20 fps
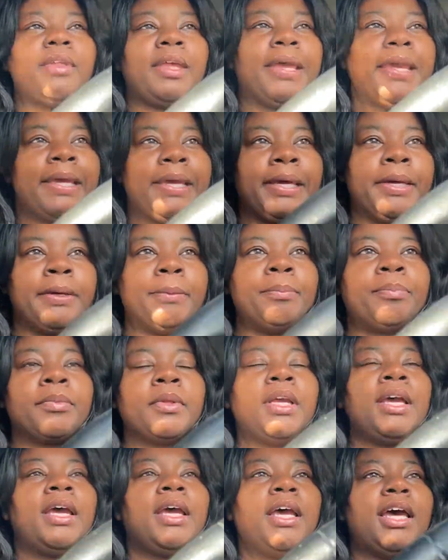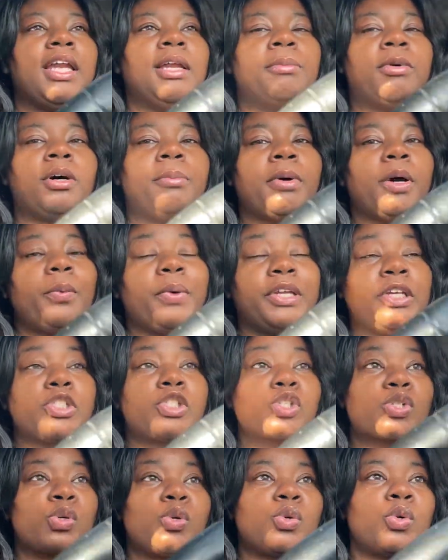a.m and i'm on my way to
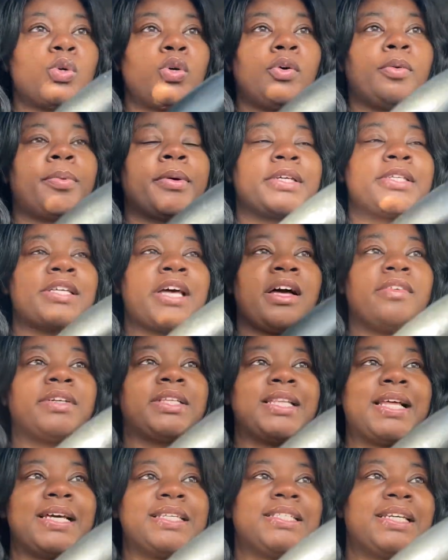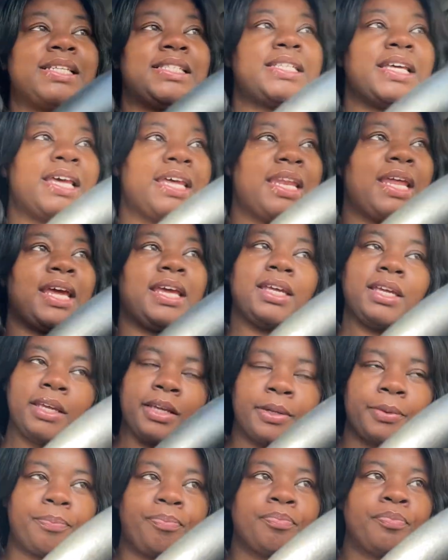school because i have a class at 10
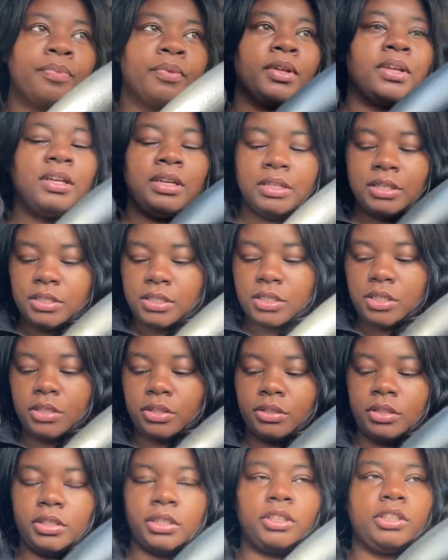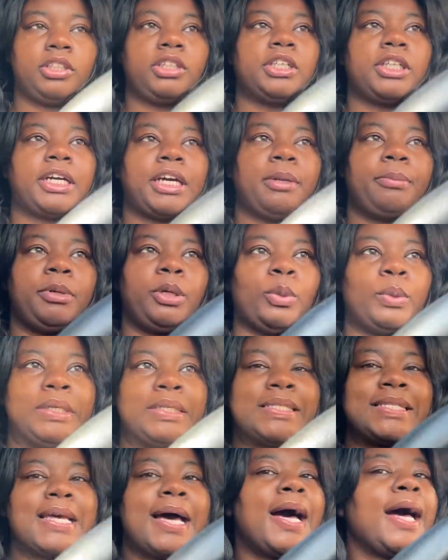a.m so you know your girl gotta be
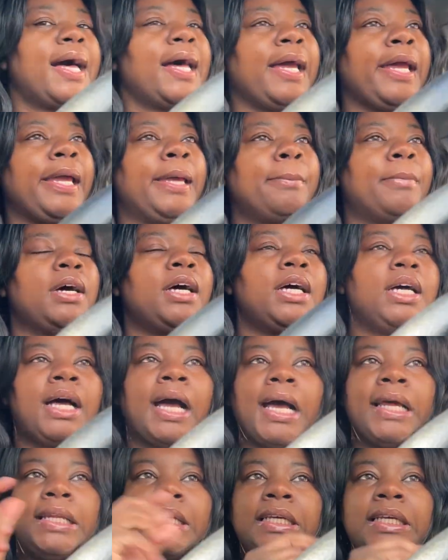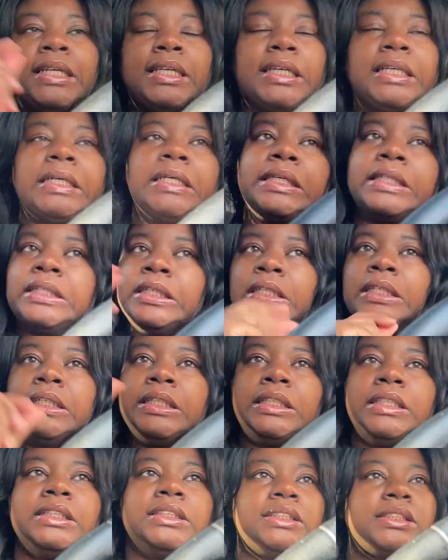on time honey
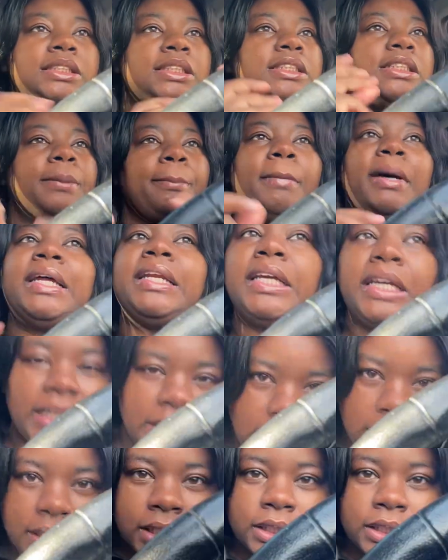to the money